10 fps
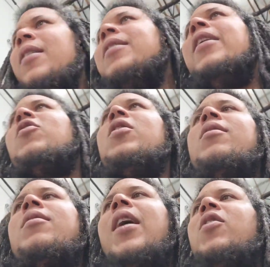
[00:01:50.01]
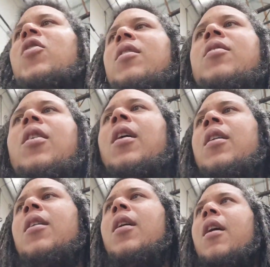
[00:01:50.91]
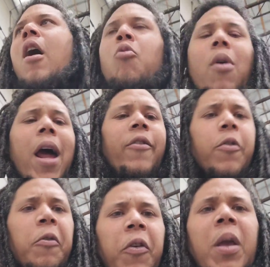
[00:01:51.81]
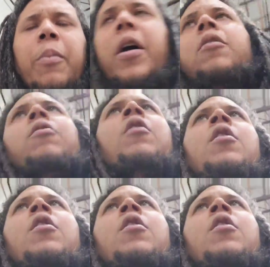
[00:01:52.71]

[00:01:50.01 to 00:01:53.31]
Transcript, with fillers: Not just not just a, a, a rival female.